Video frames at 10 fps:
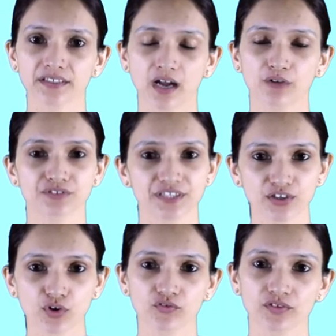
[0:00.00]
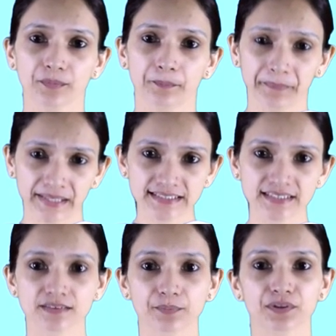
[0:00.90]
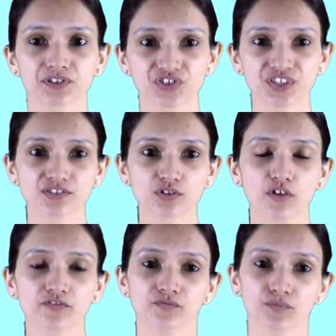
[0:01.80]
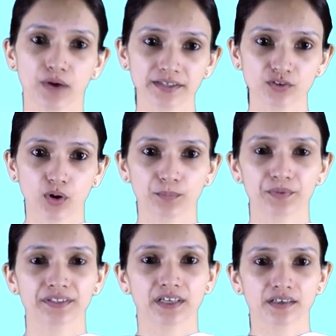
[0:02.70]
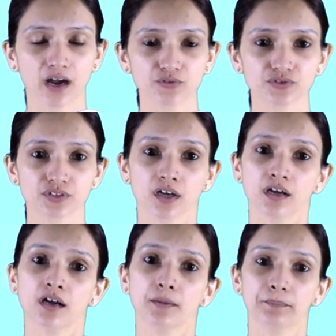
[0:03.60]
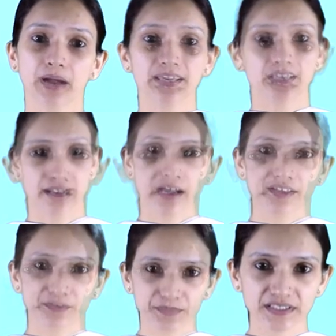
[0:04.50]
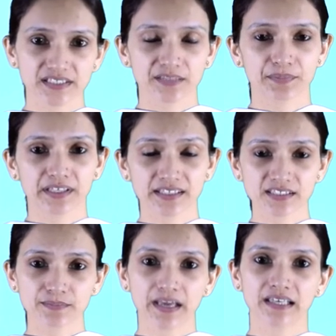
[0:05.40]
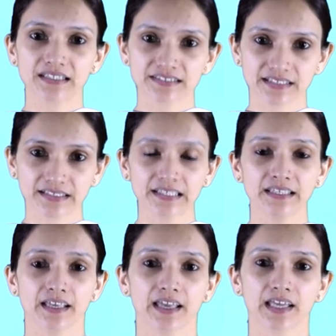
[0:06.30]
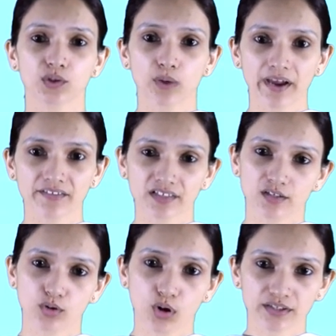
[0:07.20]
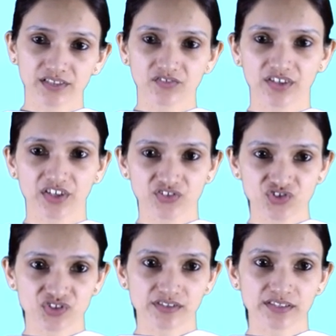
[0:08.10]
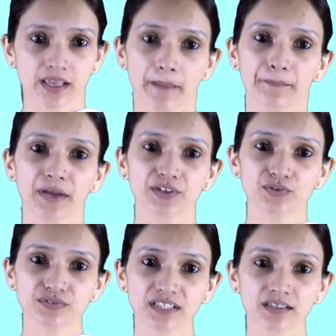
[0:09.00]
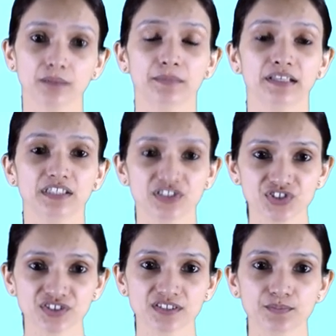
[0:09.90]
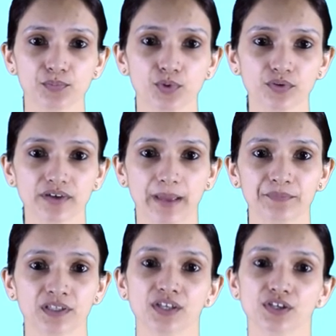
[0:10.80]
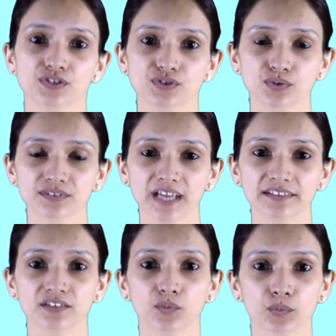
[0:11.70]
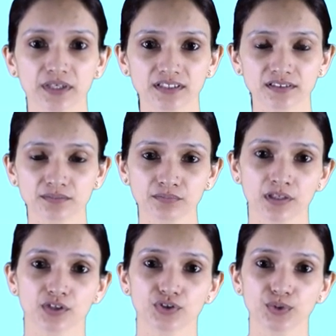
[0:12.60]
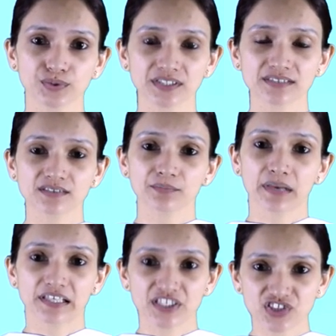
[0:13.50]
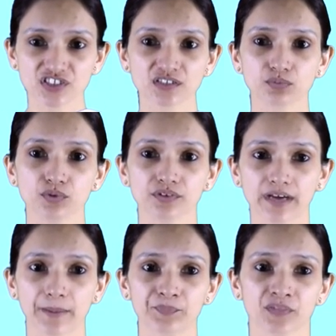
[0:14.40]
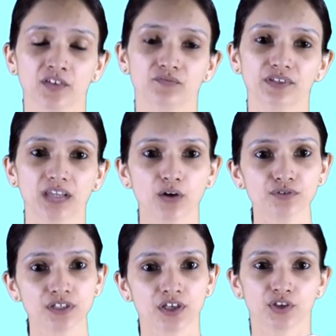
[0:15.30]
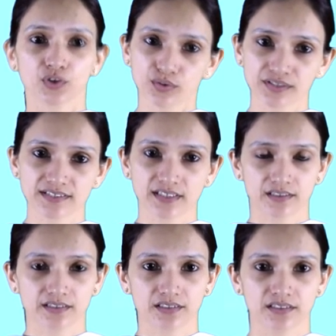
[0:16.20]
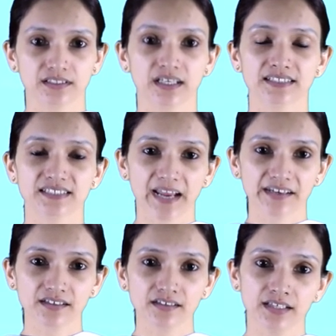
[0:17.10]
account takeover means the purchase of one corporate account by another. It begins by illicitly acquiring login credentials by using a malicious program so that the victim uses the malicious program without noticing it. The attacker